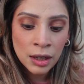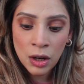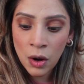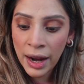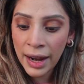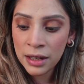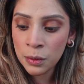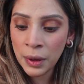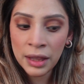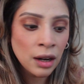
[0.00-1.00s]
Go ahead
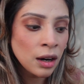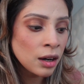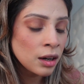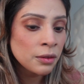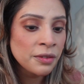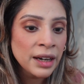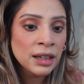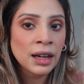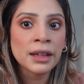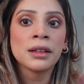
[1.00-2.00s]
with our wing
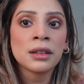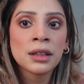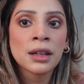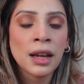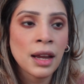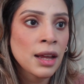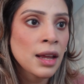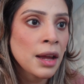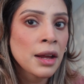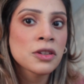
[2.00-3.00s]
liner
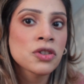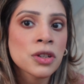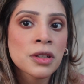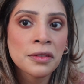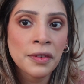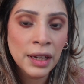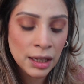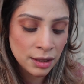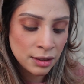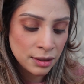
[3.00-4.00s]
and just wing it.